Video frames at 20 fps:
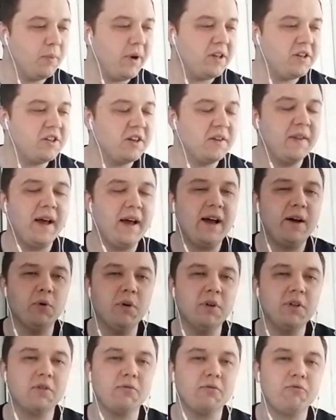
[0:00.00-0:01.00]
mentioned there
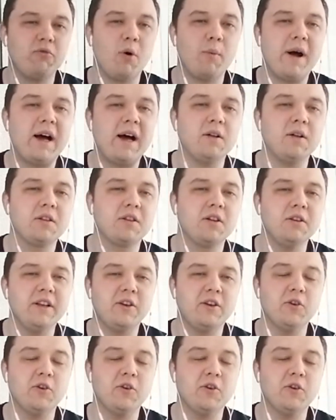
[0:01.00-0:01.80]
was Robert Elston